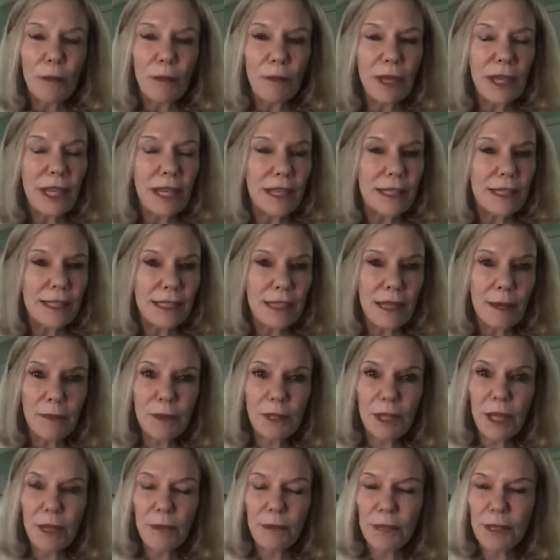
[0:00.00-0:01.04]
because
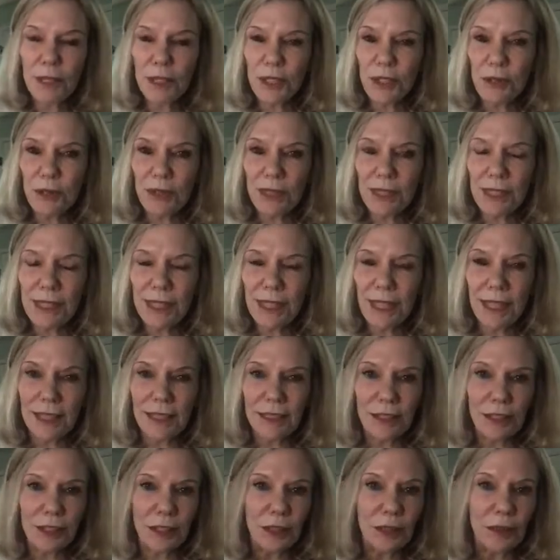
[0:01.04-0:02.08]
sometimes students like
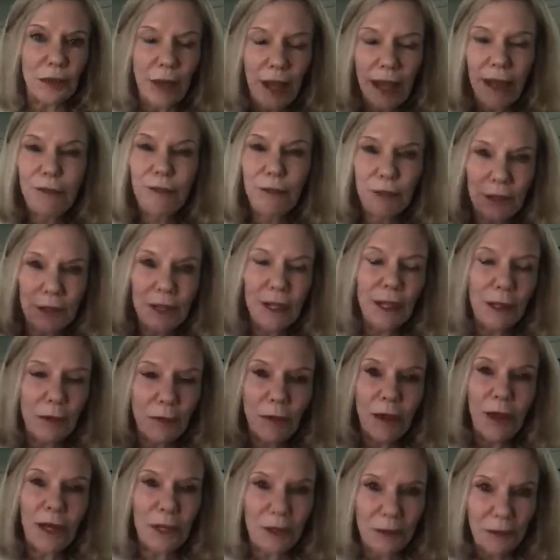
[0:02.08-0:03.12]
to do everything
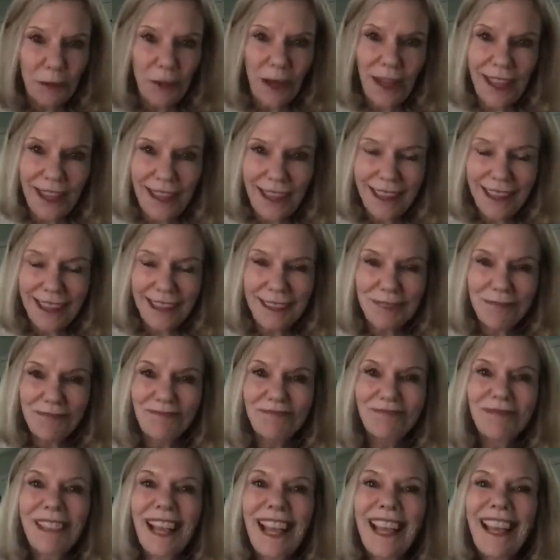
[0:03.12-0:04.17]
right away
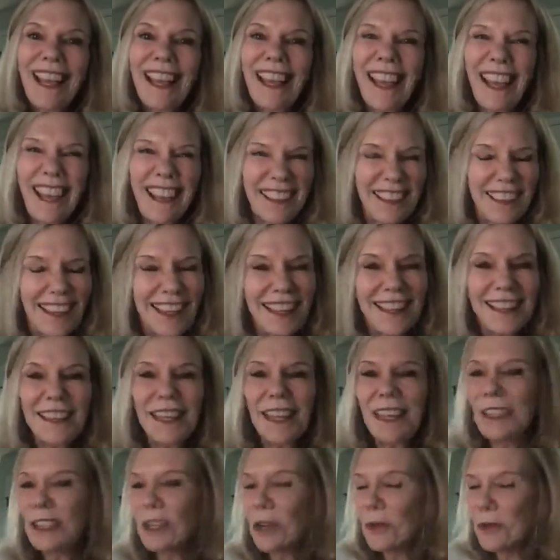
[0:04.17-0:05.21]
and then
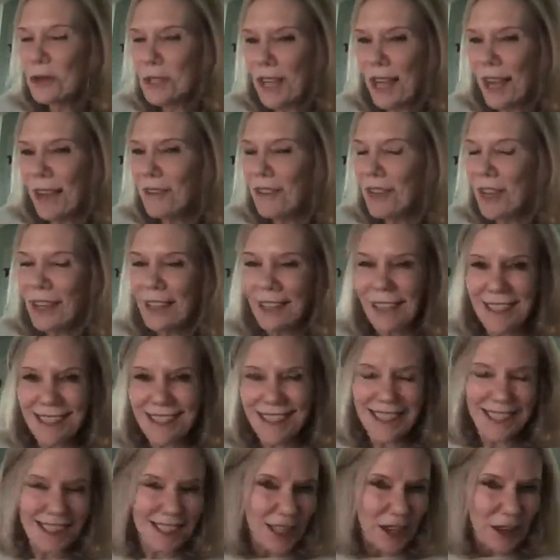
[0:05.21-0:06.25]
they don't have that
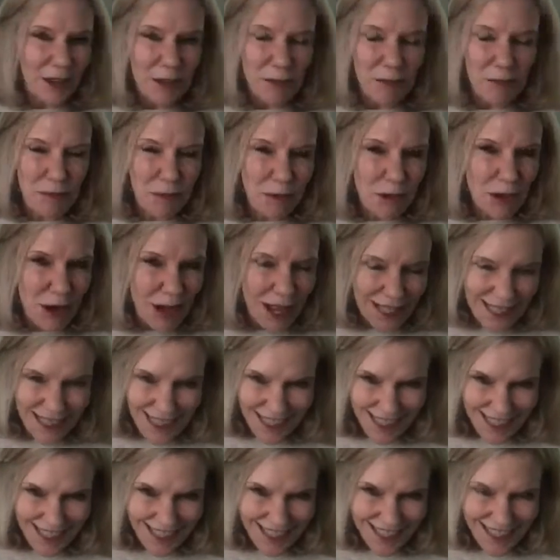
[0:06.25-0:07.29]
necessary
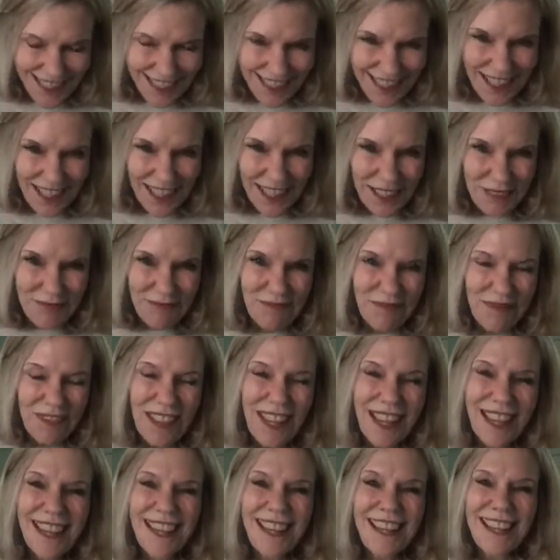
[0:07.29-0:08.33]
processing time.
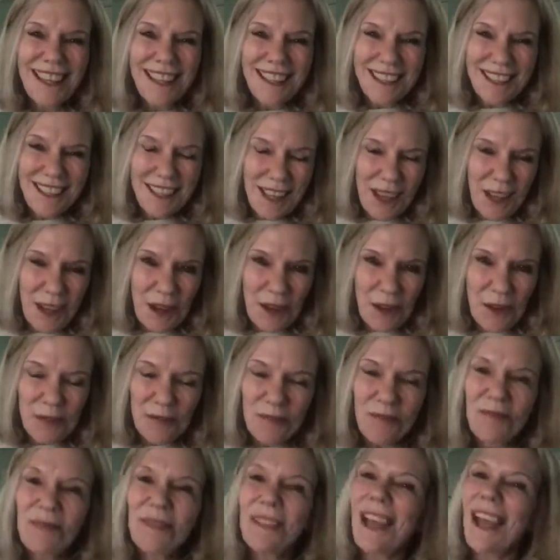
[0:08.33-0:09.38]
So
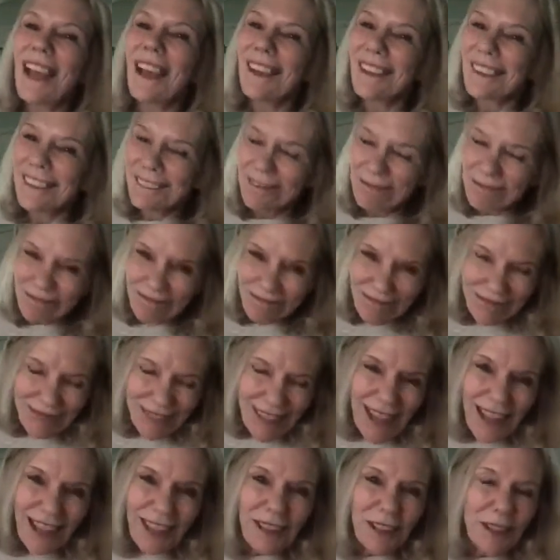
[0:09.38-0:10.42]

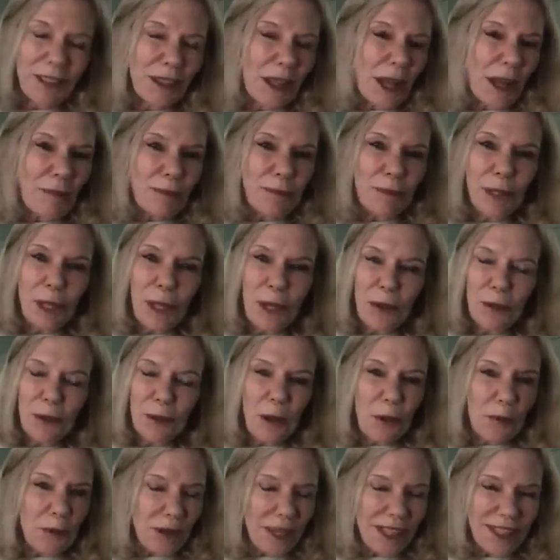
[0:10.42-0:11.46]
I'll upload
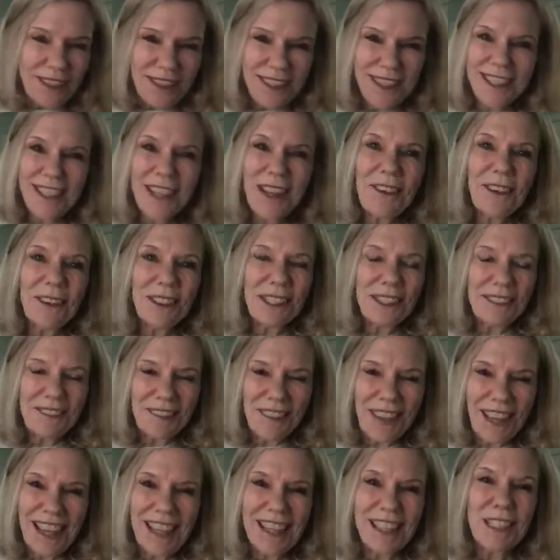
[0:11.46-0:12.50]
a week or so in
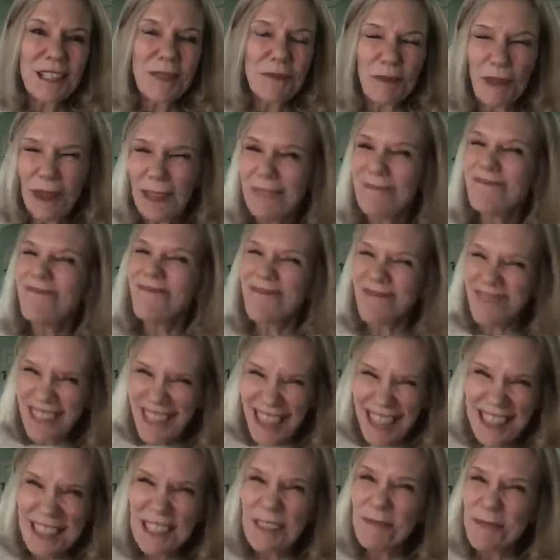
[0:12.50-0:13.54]
advance, but
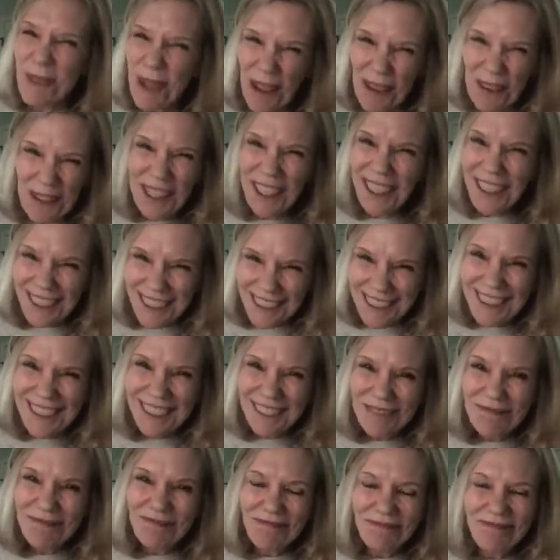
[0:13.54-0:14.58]
that's about it.